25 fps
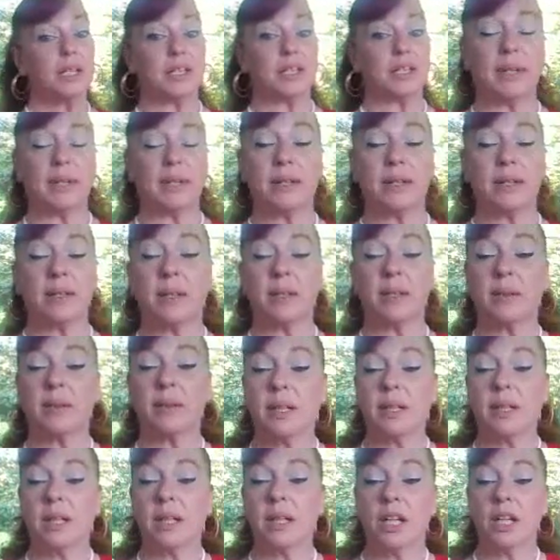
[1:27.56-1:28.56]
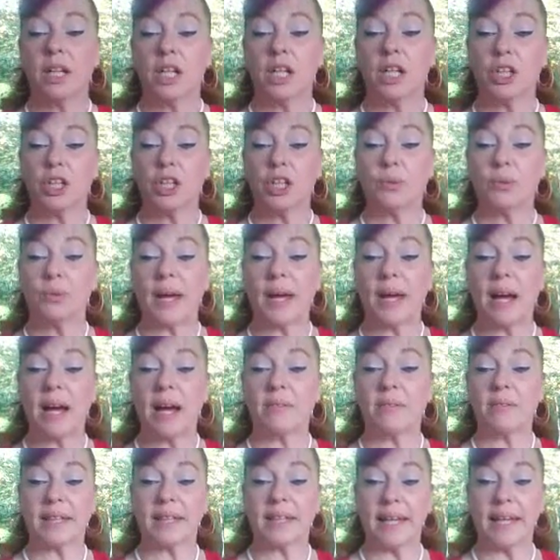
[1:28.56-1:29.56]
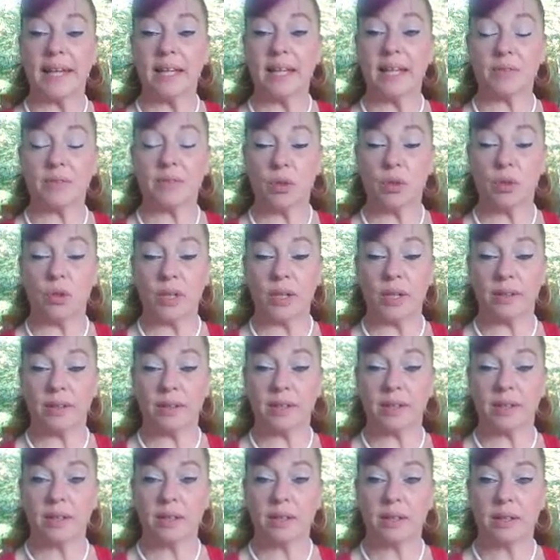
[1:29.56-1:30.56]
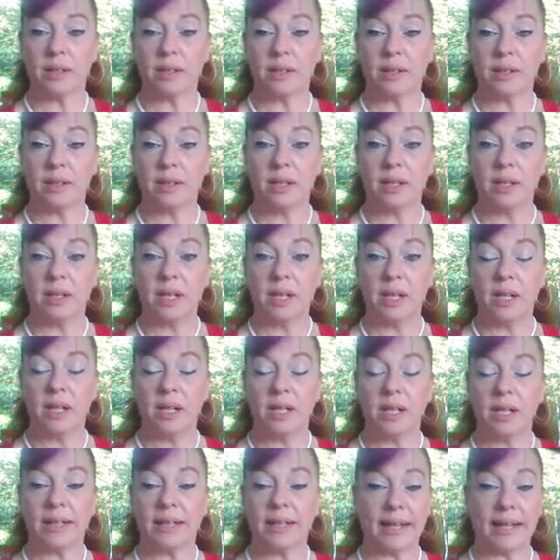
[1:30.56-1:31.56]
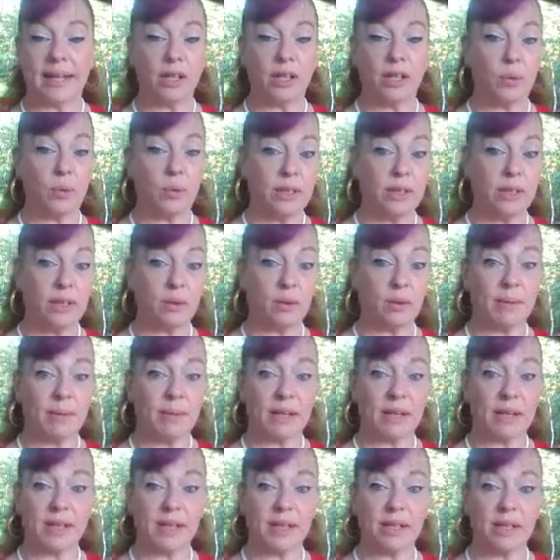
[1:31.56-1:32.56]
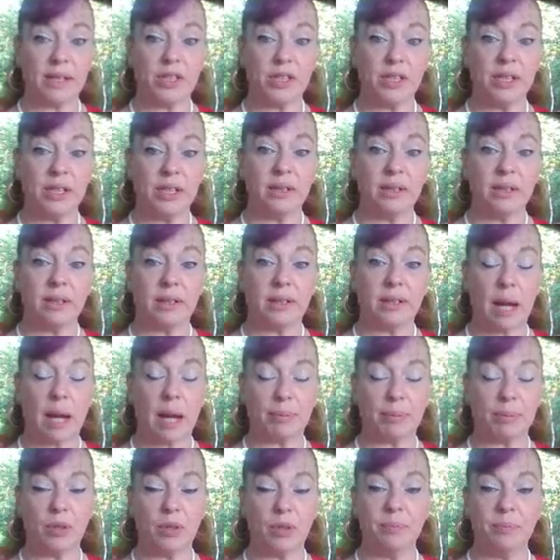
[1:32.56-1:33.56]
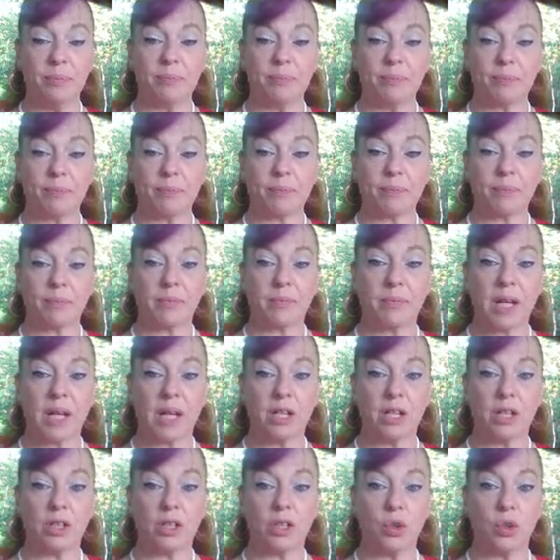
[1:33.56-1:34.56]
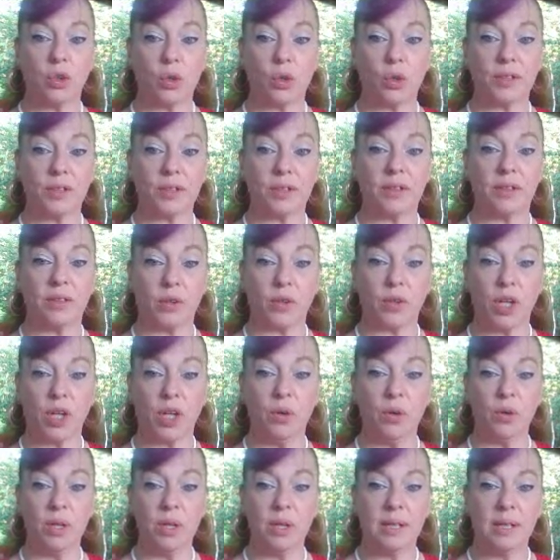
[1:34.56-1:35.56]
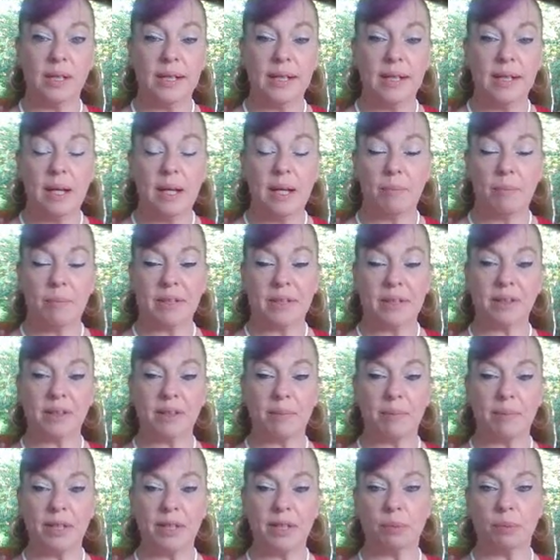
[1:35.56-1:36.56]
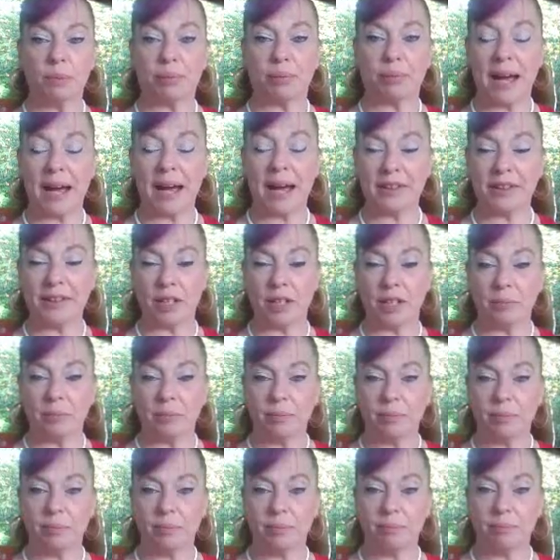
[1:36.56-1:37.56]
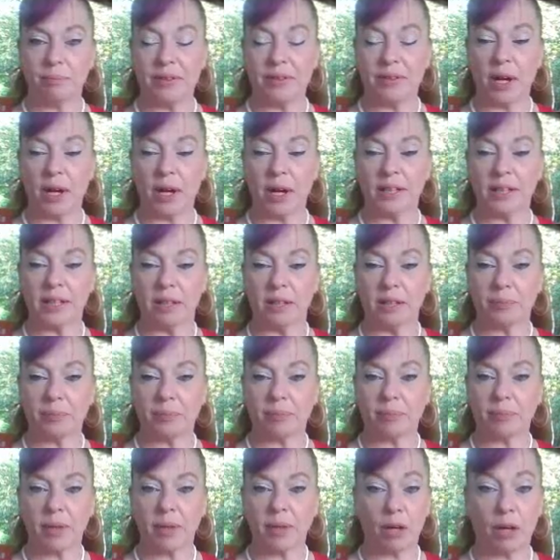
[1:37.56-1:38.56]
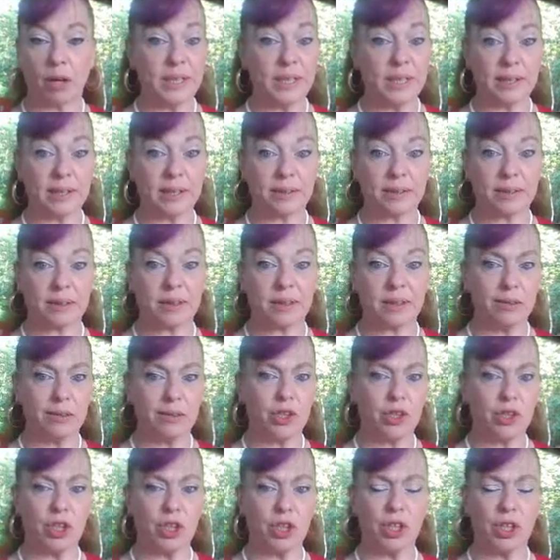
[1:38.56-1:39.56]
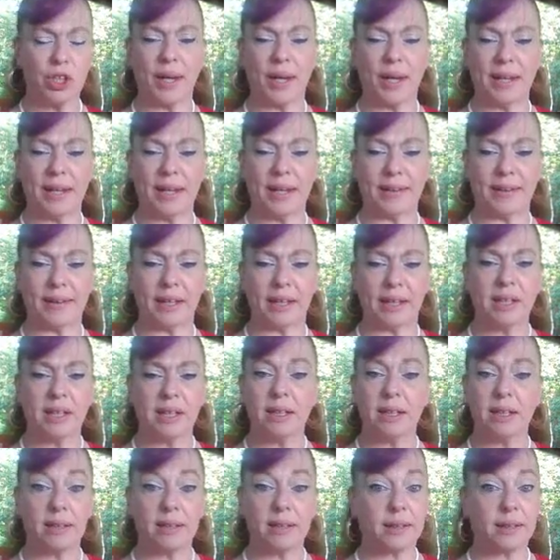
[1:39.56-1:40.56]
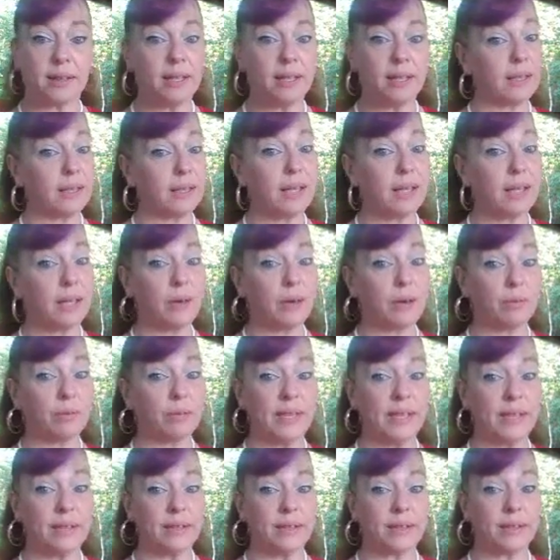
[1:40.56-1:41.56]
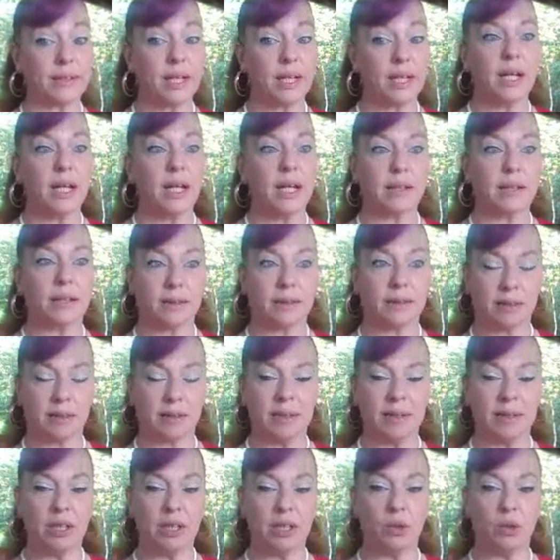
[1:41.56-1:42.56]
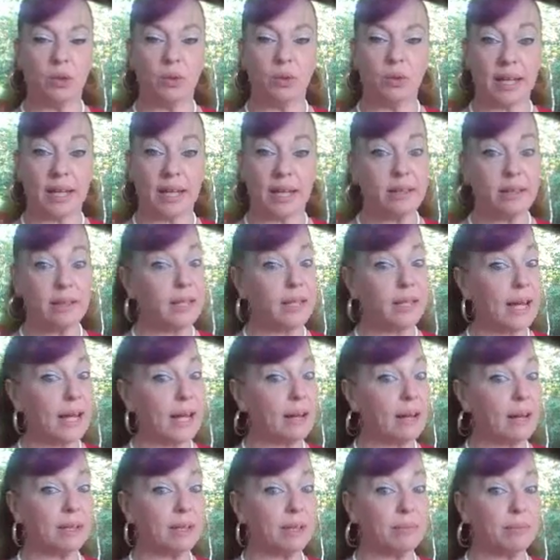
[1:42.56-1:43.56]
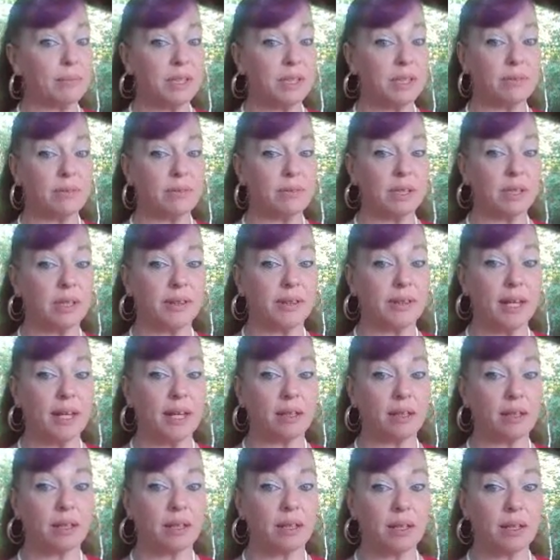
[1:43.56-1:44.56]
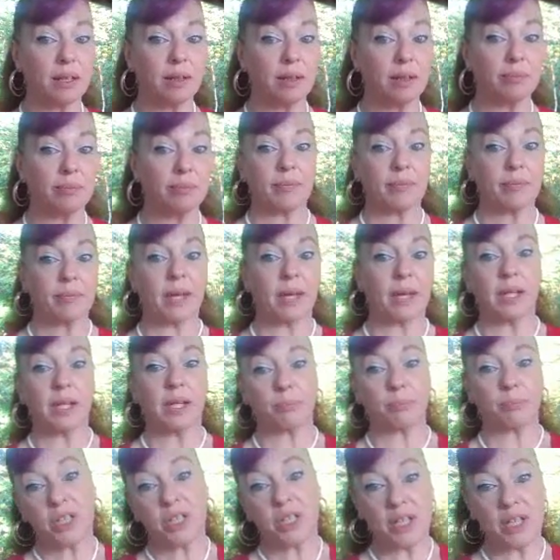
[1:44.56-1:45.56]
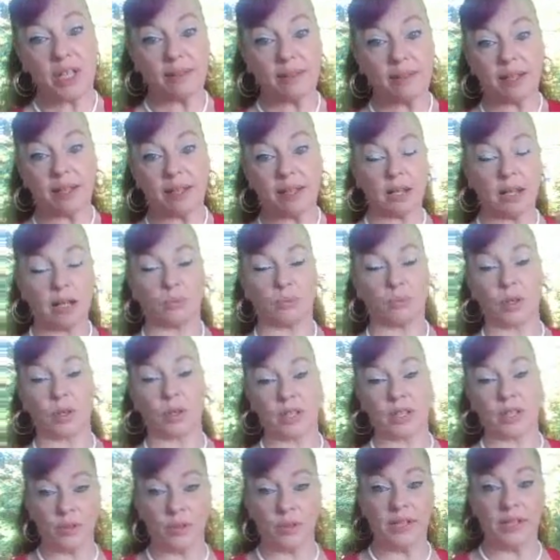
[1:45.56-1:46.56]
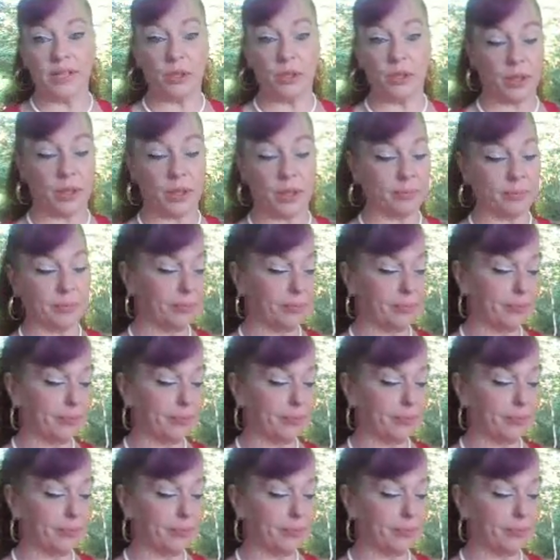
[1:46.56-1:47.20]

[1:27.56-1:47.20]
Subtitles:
Gemmies, you have the King of Coins. King, Queen, don't matter, it's an energy. Capricorn, Taurus, Virgo. But this is somebody who is practical, methodical, a realist. They don't sugarcoat anything. They see things how it really is. This is somebody who likes to have their material things and appreciates the hard work that goes into it.